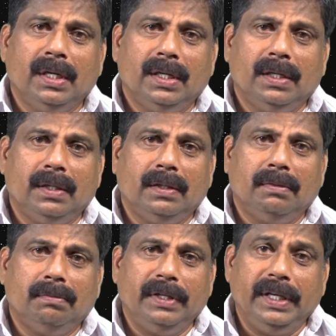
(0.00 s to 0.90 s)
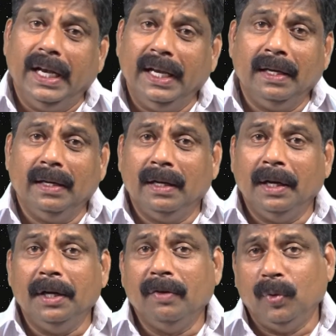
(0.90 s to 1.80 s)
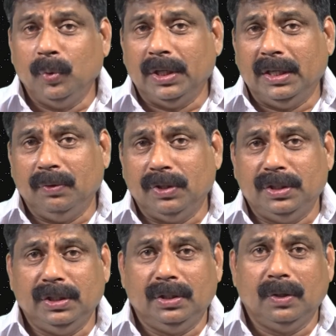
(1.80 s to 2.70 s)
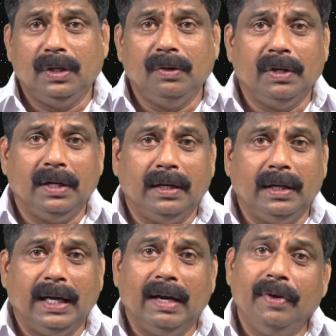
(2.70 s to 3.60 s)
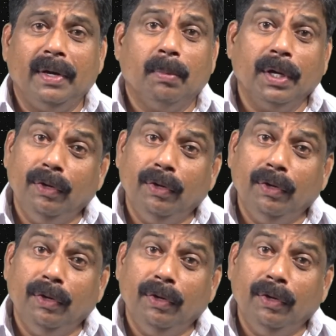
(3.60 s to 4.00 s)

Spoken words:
yelling in an interview that he was not even having